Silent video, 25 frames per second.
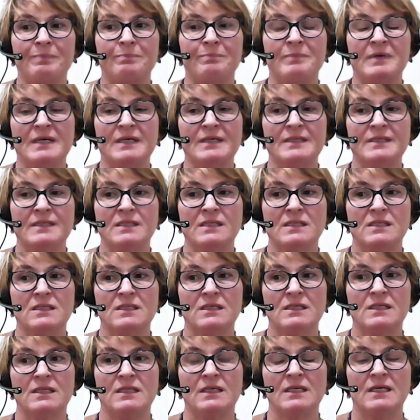because
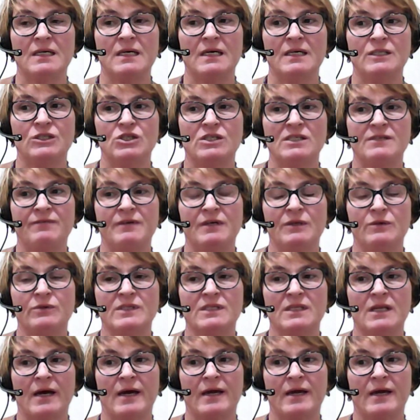it just feels